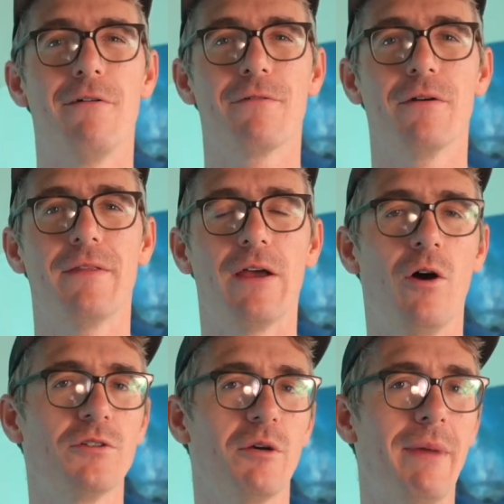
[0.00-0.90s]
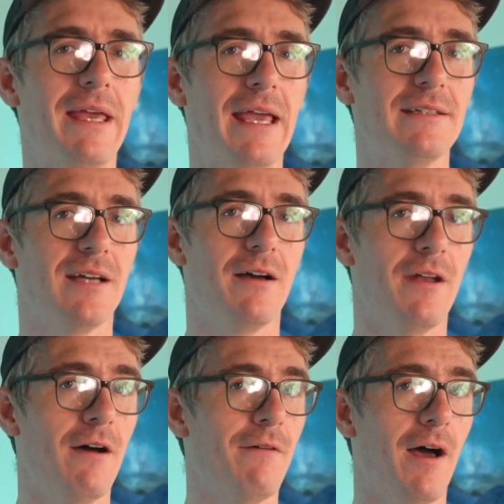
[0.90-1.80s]
However, they also make a
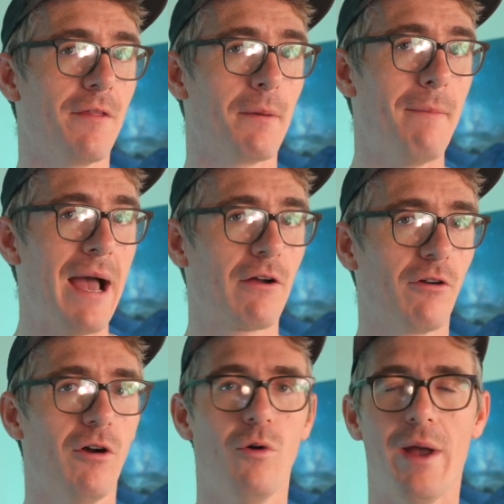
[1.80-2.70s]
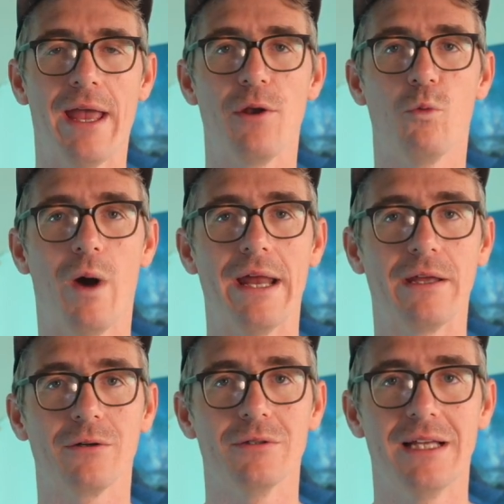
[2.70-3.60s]
ton of other macro and
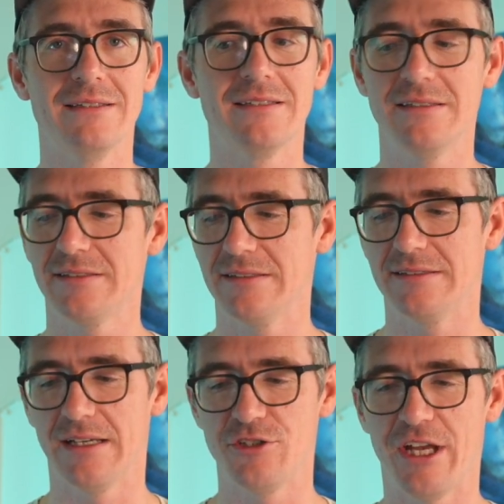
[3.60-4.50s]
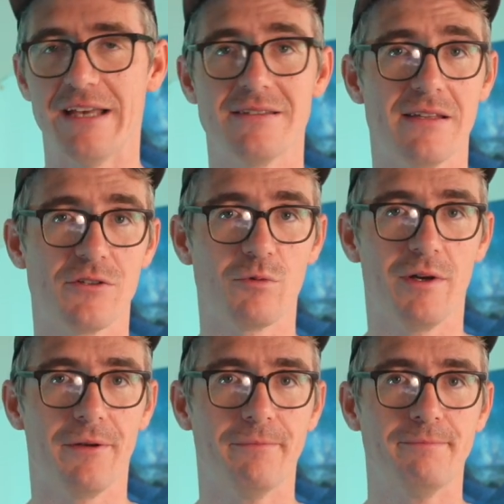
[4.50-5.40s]
wide-angle lenses, such as
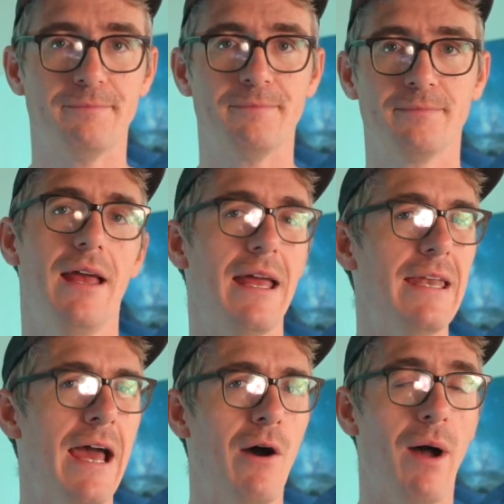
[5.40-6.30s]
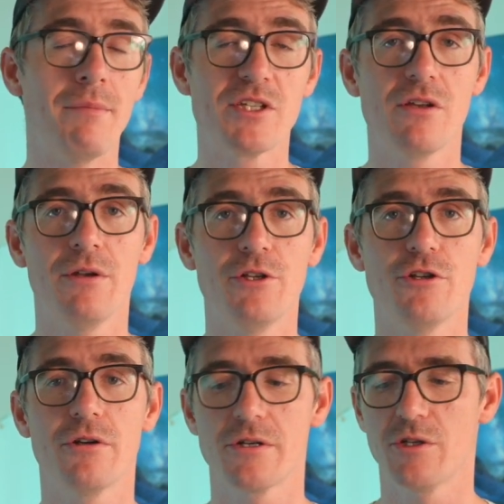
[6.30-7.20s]
this one. Now, I'm a Sony
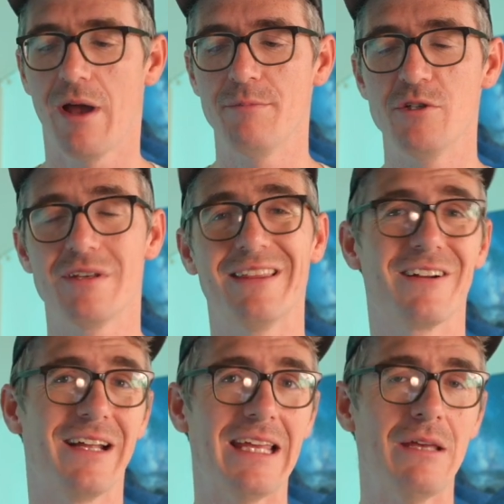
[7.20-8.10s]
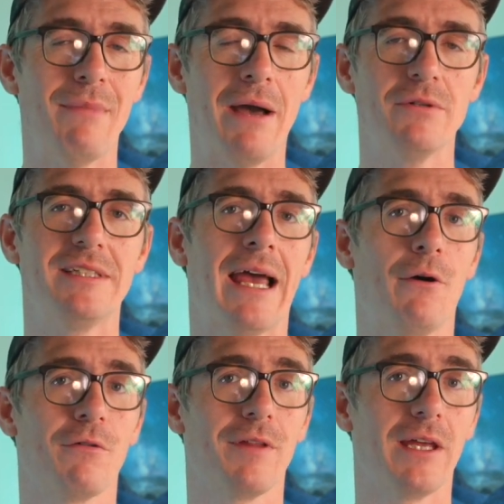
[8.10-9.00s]
shooter, so I'm using their E mount.
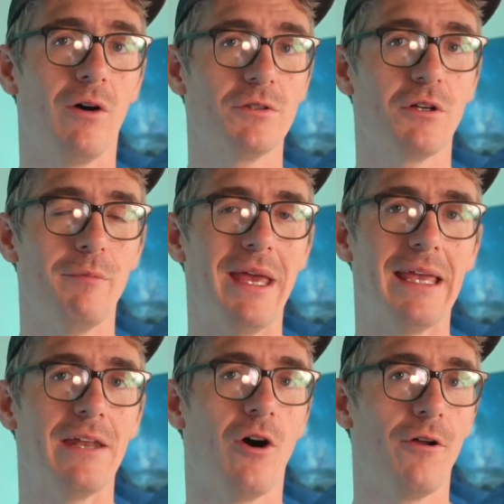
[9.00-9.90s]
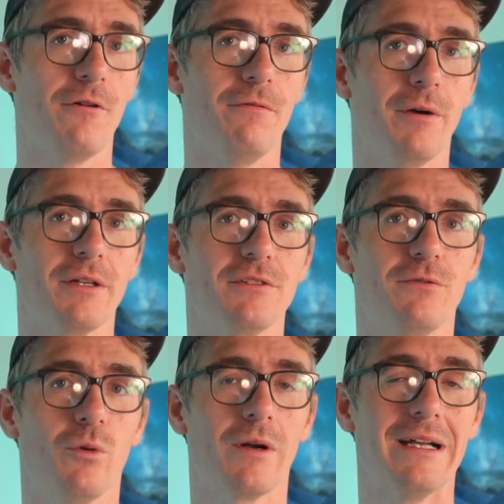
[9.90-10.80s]
However, they also make an autofocus
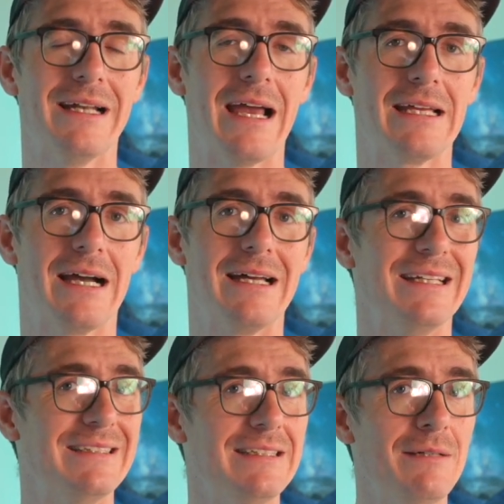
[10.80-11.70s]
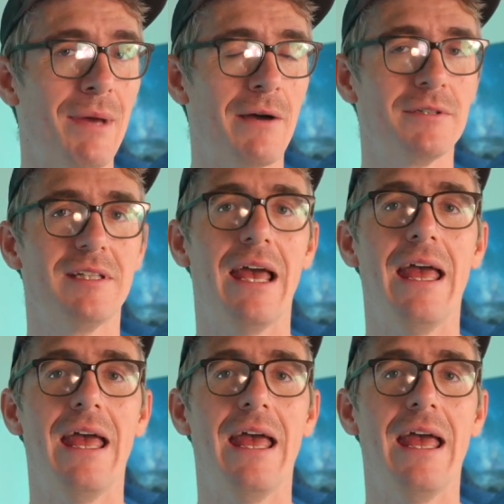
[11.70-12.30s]
for Nikon Z mount,